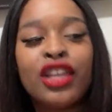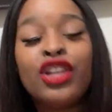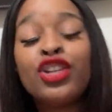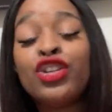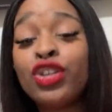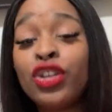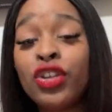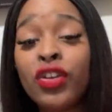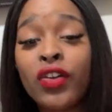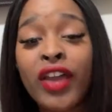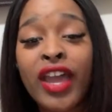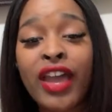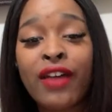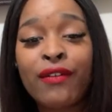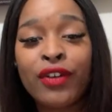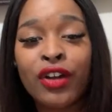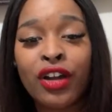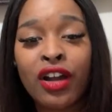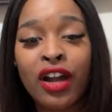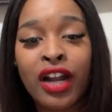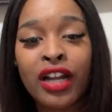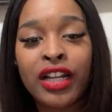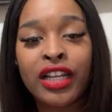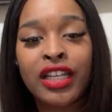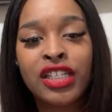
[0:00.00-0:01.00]
Do you have a
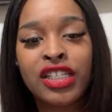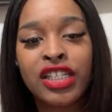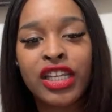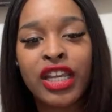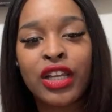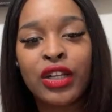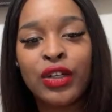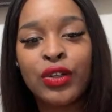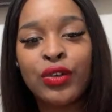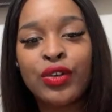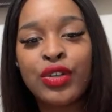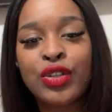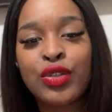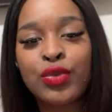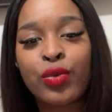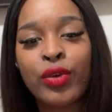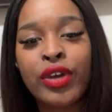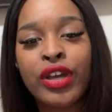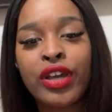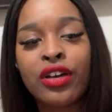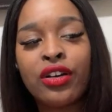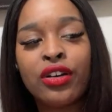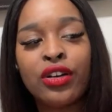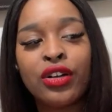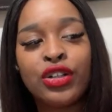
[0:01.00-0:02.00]
gardening channel as
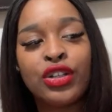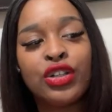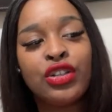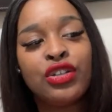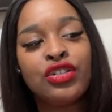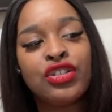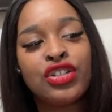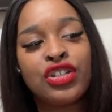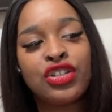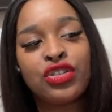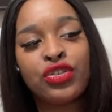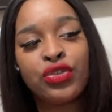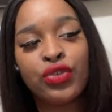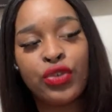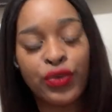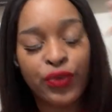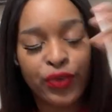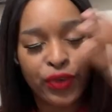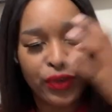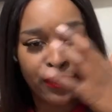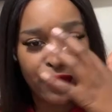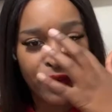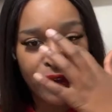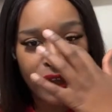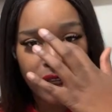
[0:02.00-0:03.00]
well, or do you just do it for
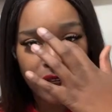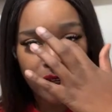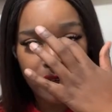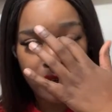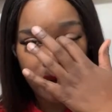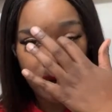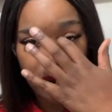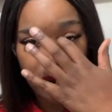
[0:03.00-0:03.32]
fun?